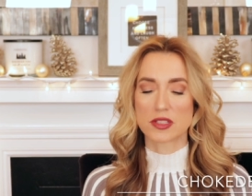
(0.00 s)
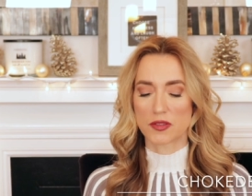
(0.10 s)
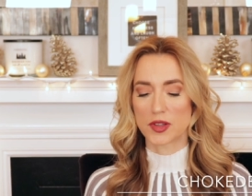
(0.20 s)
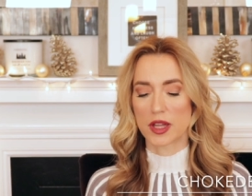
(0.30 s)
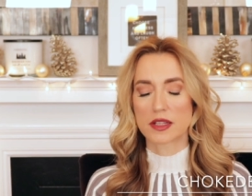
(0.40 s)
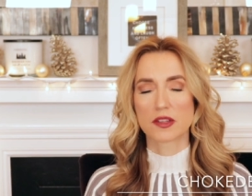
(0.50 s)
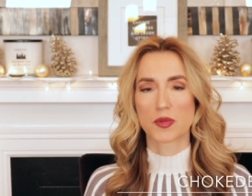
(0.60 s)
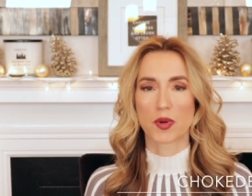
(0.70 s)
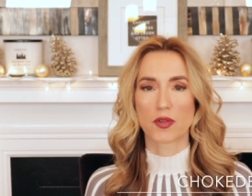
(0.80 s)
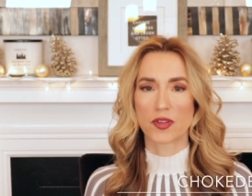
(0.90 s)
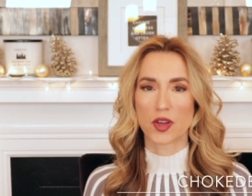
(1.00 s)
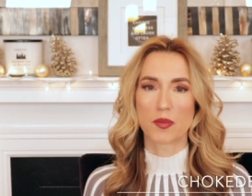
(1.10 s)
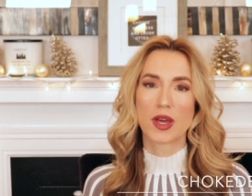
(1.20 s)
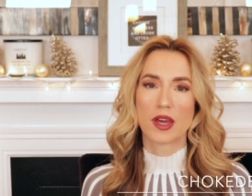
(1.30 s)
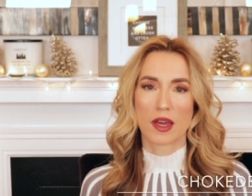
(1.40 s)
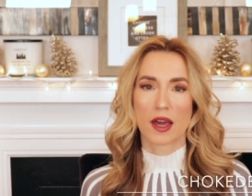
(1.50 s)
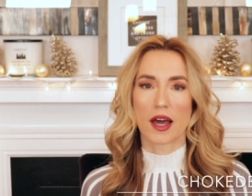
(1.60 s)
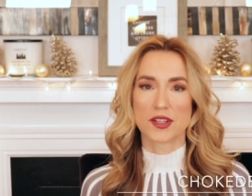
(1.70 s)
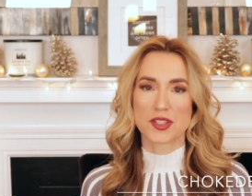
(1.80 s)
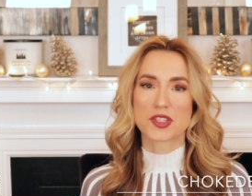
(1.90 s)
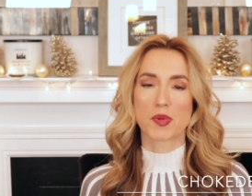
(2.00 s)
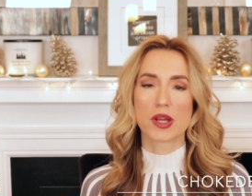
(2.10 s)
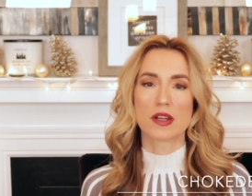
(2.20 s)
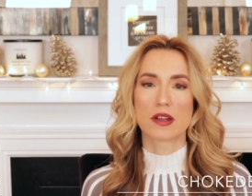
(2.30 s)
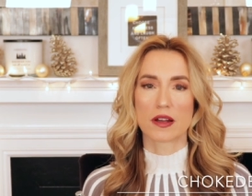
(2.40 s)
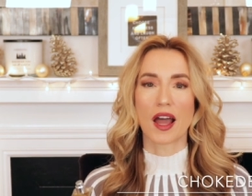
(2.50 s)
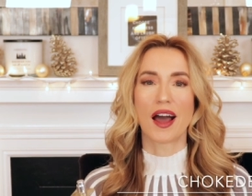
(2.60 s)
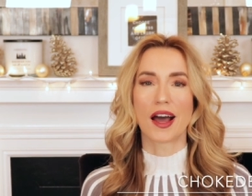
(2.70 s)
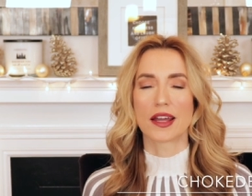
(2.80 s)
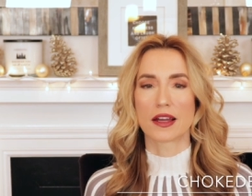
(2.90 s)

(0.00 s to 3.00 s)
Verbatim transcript: if you like this perfume. I just sprayed it on a hot,